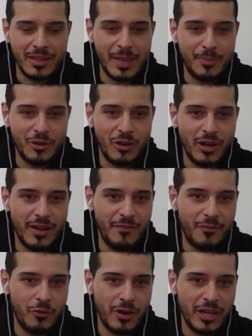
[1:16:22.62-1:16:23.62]
Keep an eye out
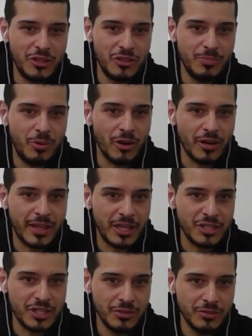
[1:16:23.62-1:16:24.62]
for our new podcast
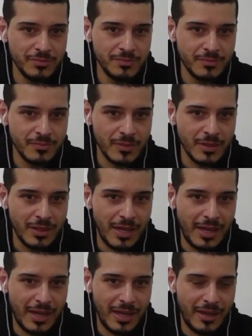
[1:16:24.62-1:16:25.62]
channel.
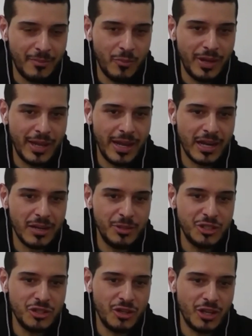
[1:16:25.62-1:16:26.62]
We are going to be
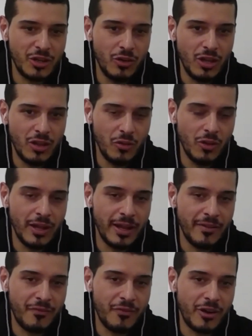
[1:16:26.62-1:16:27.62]
turning all our
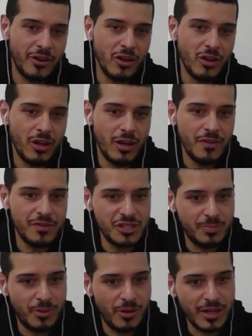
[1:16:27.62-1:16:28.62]
Friday Night Lives into
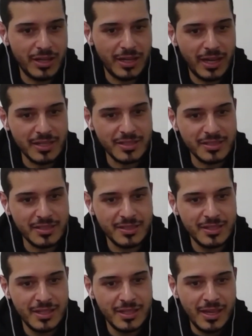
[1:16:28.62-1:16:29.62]
podcasts.
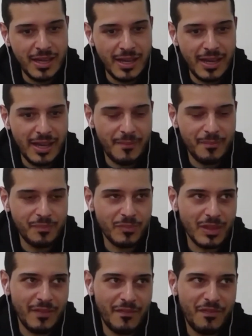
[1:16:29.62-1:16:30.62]

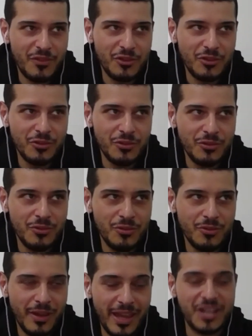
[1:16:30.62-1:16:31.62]
A
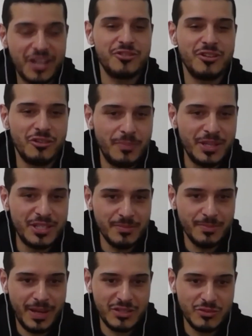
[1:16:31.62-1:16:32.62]
few extra little bits and
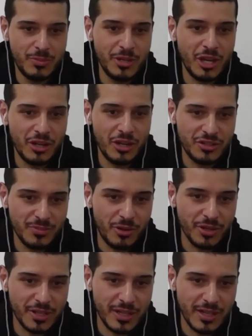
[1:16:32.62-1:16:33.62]
pieces will be going into the
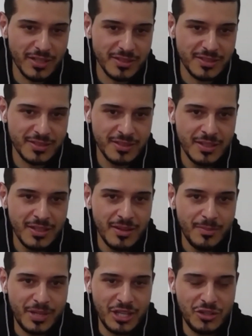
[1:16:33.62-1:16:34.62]
podcasts.
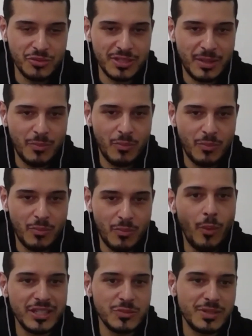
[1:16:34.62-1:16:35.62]
Potential some
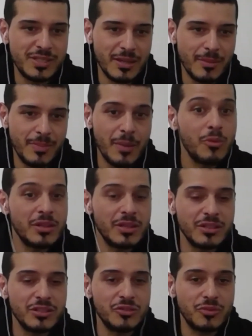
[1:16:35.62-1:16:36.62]
one-on-ones with some people in
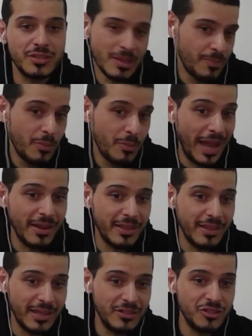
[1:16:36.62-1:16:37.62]
the industry, some people out of
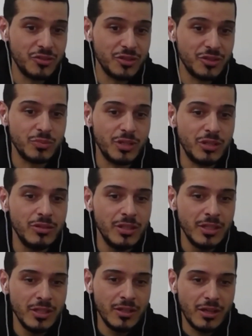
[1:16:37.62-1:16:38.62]
the industry as well.
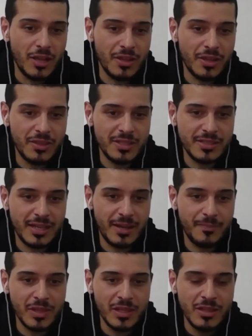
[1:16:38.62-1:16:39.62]
I think this
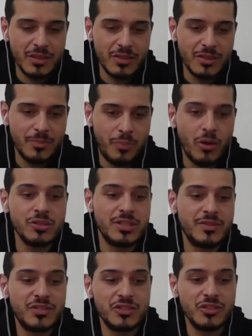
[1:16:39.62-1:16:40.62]
the positive
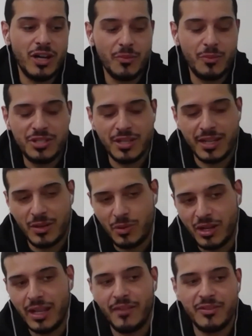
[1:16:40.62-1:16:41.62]
side, which again we
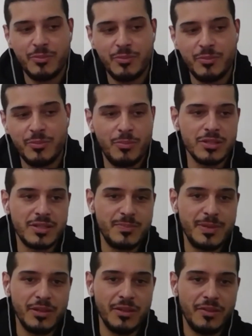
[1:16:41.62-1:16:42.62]
love to put a
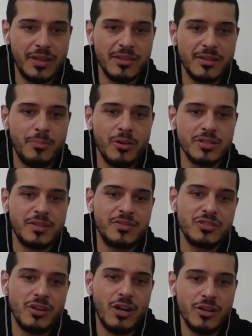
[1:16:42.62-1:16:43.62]
positive spin on things. The
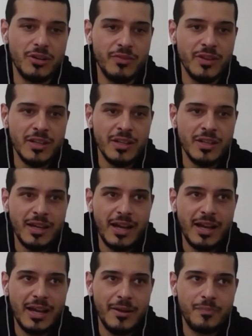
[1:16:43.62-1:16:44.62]
positive side of
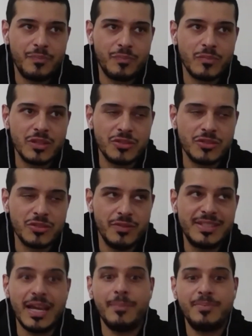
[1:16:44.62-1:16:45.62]
sort of
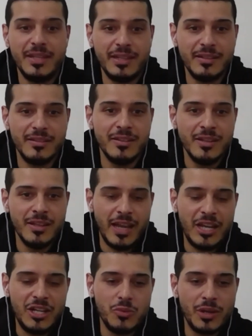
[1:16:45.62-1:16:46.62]
adapting and
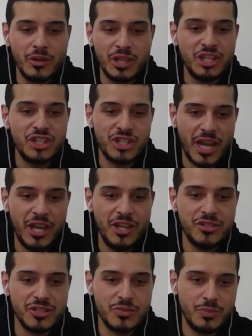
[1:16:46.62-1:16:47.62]
doing all these
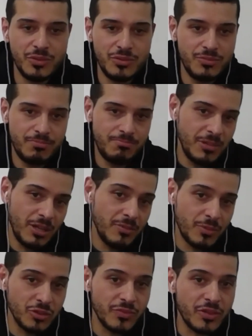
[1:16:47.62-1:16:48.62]
changes with,
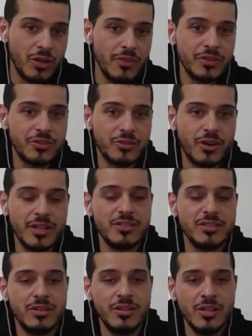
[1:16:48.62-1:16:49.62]
because of COVID, right?
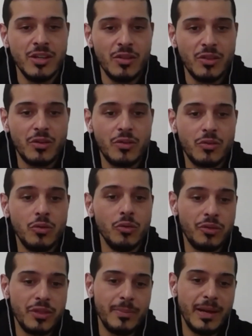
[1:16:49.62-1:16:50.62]
So the cool
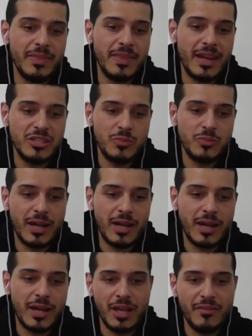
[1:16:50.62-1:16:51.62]
thing about that is we are
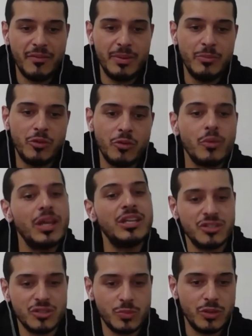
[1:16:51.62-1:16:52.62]
able to have a bit more
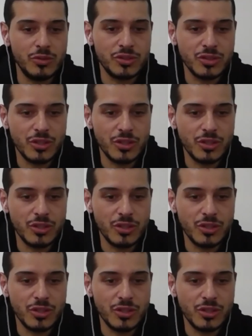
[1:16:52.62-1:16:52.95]
reach as well.